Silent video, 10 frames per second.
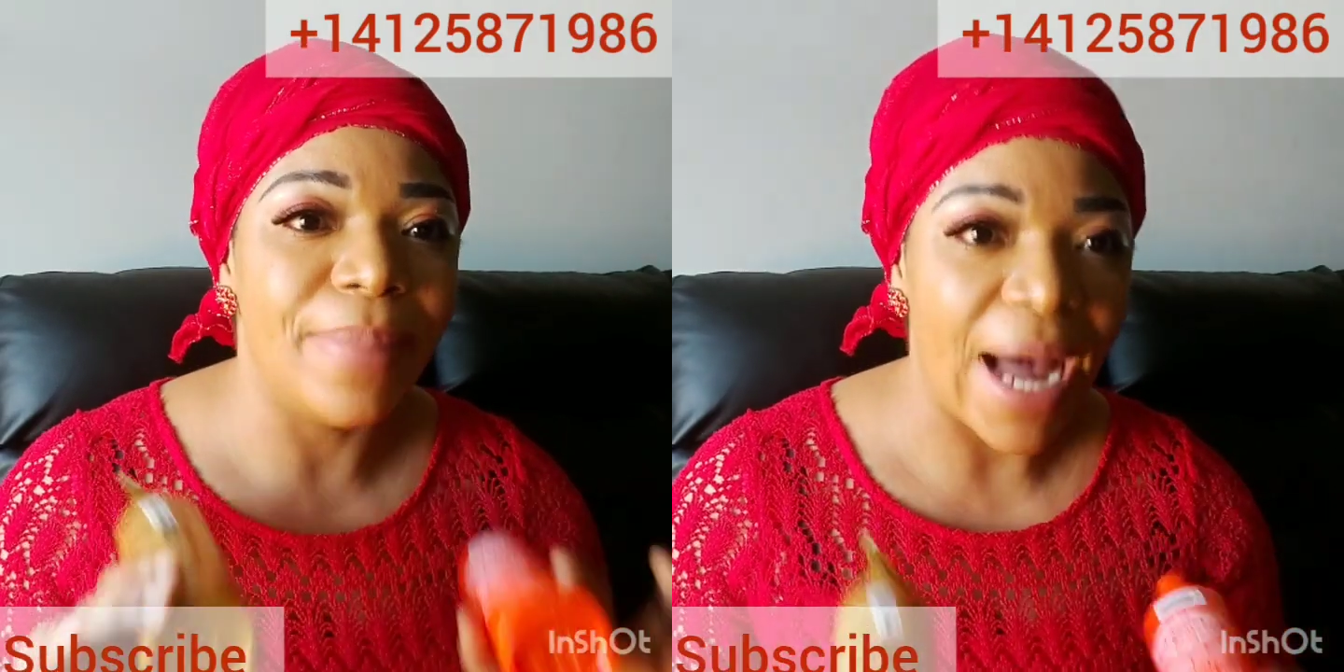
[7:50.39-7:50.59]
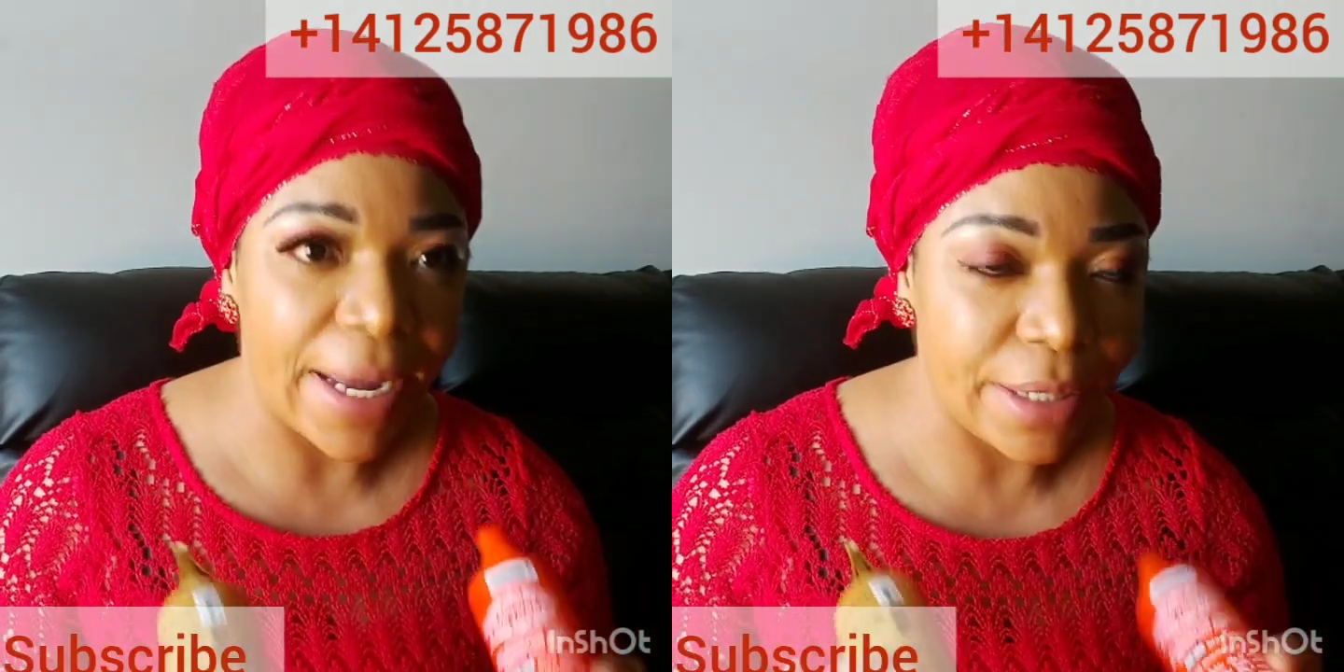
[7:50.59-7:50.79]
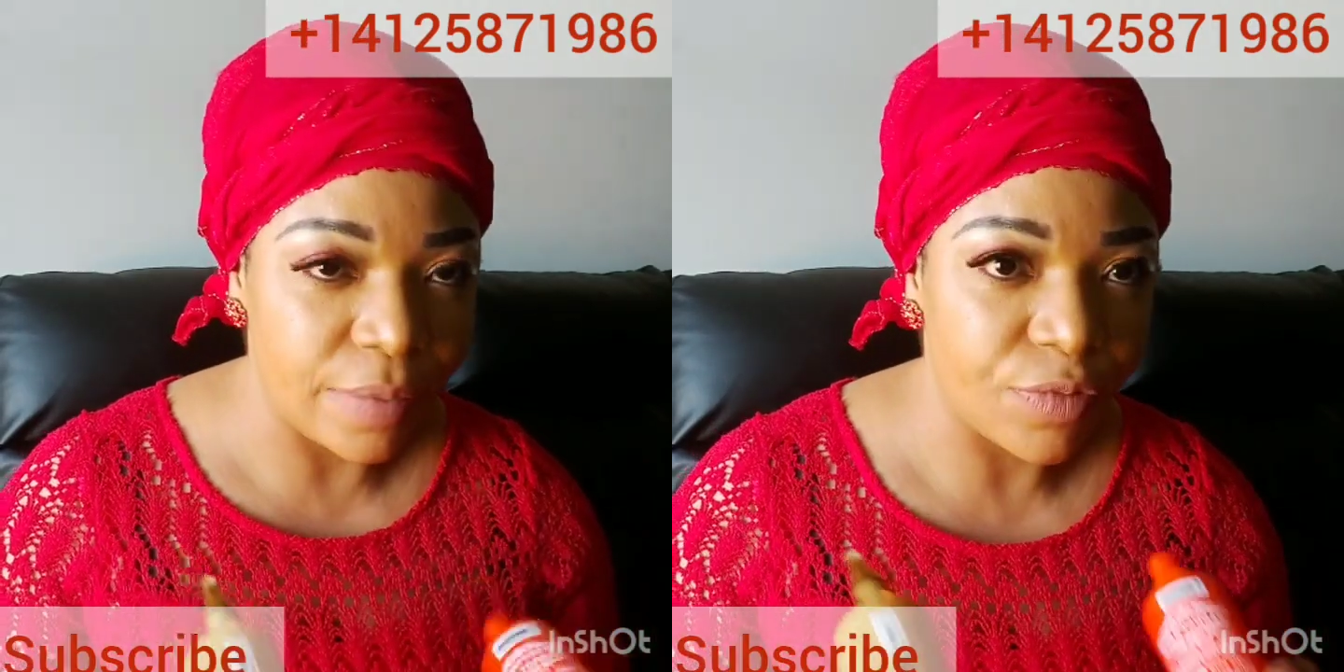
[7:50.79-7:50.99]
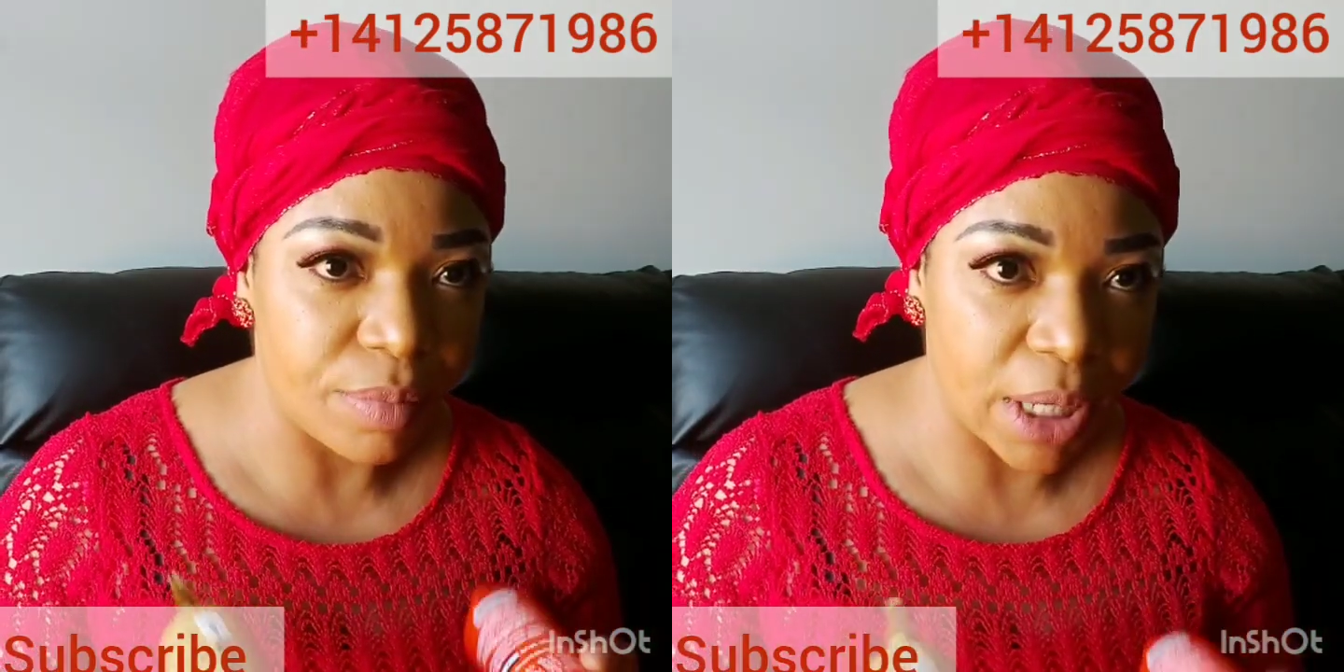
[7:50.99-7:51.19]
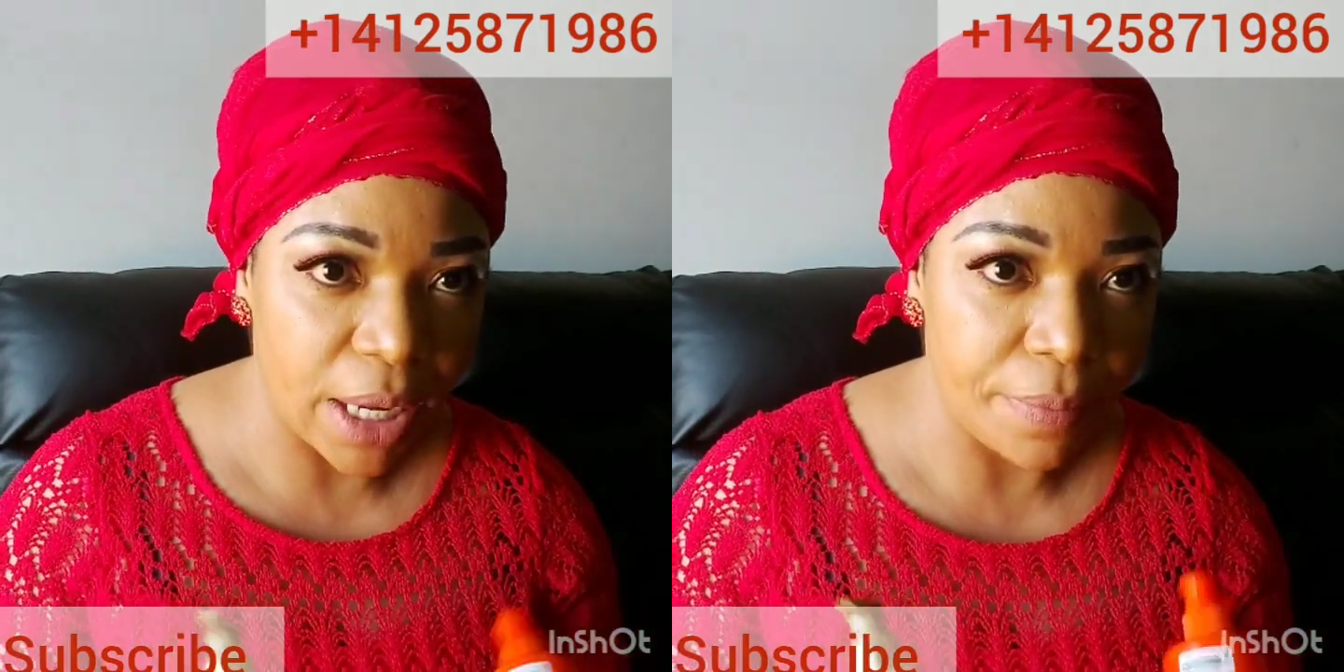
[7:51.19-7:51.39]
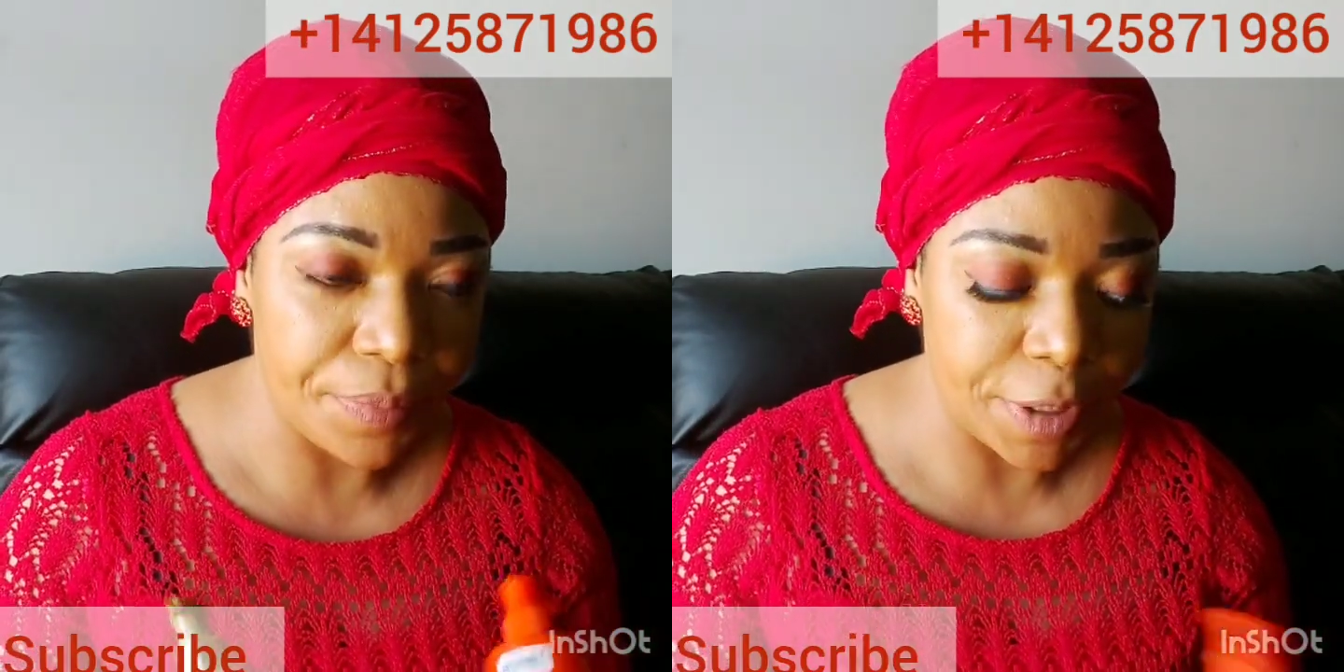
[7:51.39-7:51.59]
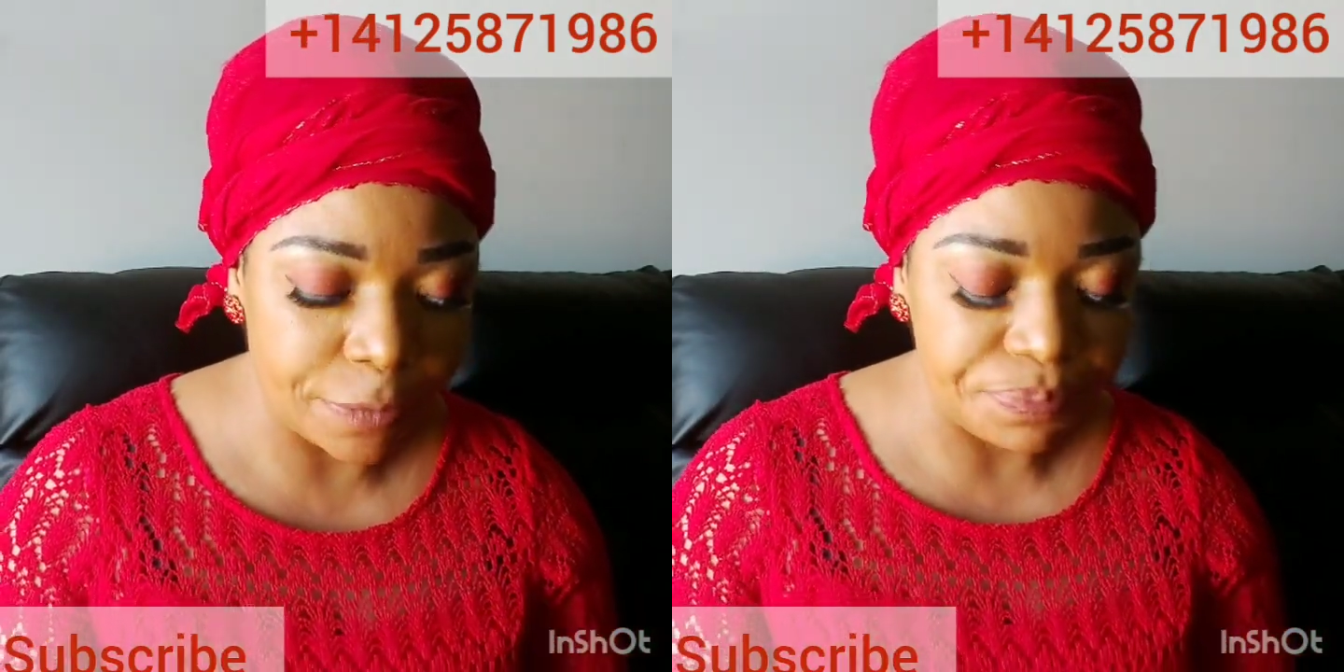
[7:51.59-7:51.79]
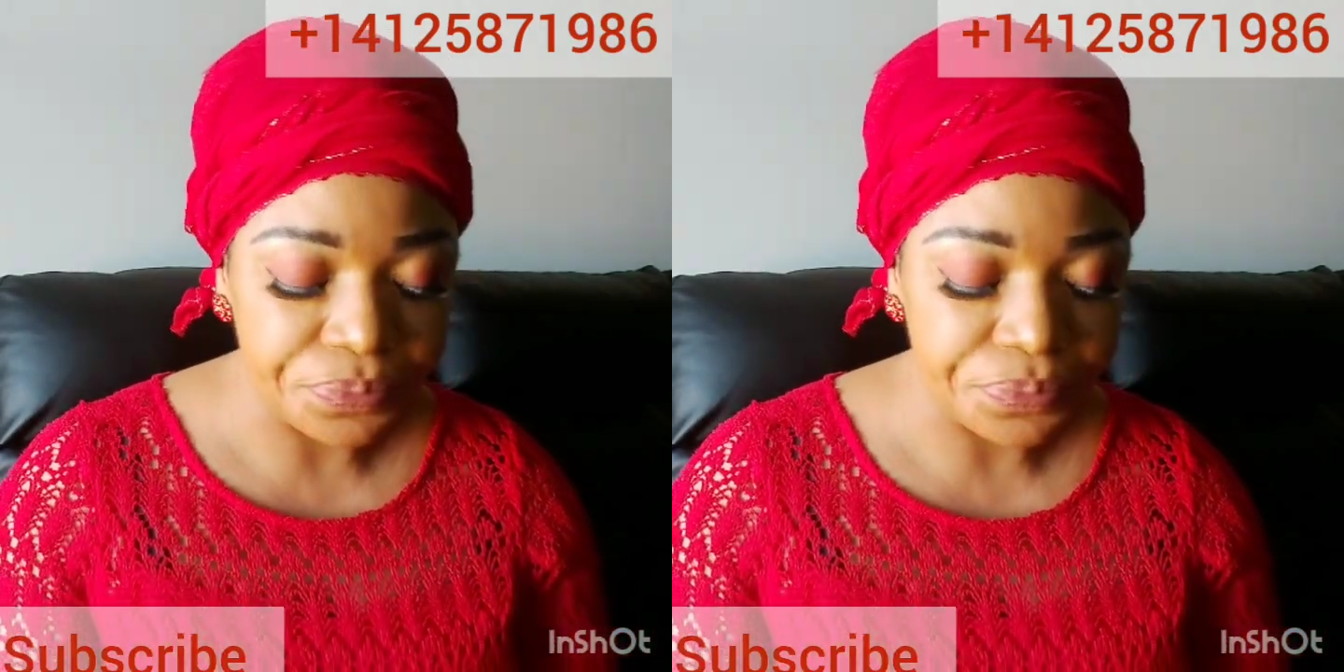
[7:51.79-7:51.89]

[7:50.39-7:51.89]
buy them from the company